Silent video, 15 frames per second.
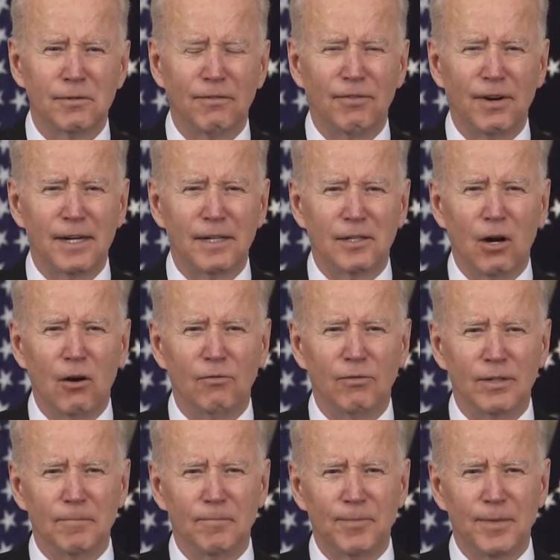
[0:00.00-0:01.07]
to fight
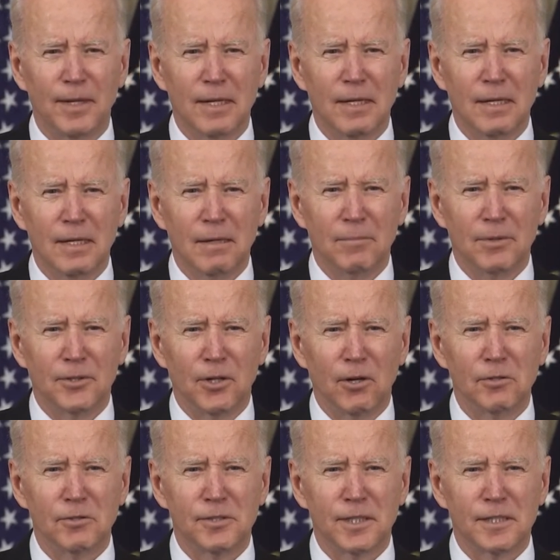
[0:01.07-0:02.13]
COVID. But
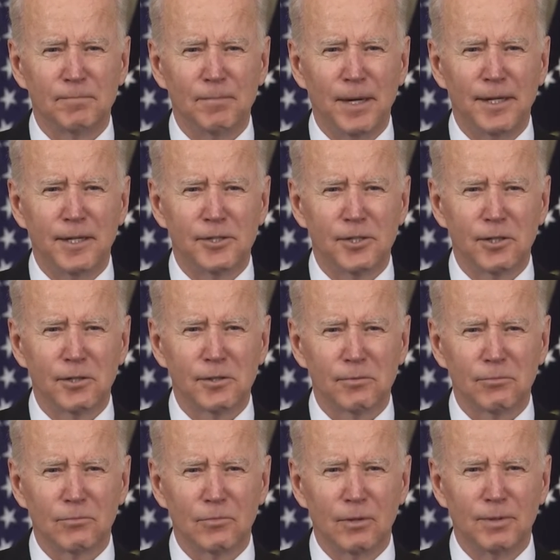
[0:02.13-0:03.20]
those expenditures
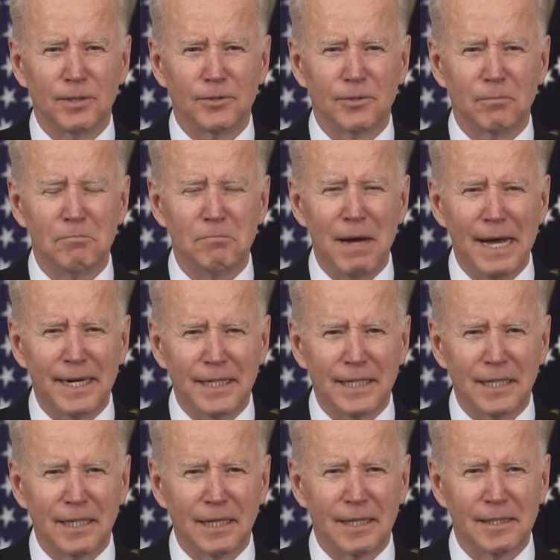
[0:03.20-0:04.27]
will be
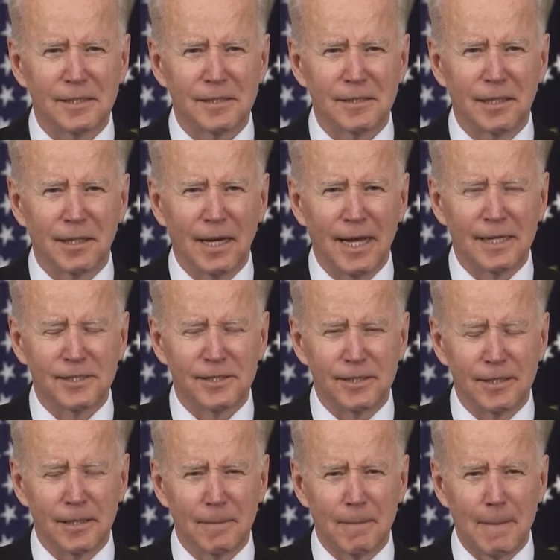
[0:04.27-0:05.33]
dramatically less than last
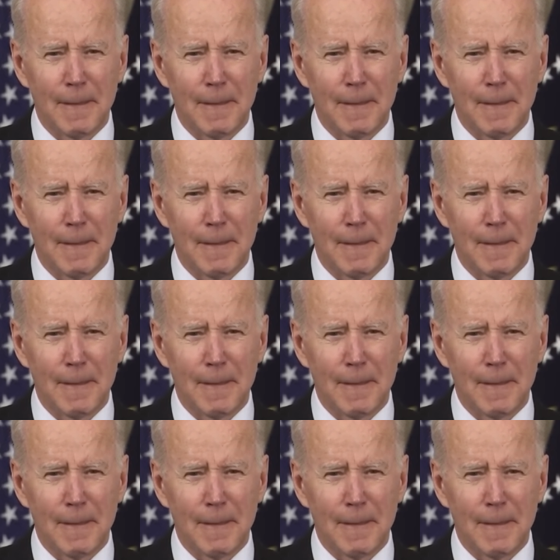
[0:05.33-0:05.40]
year.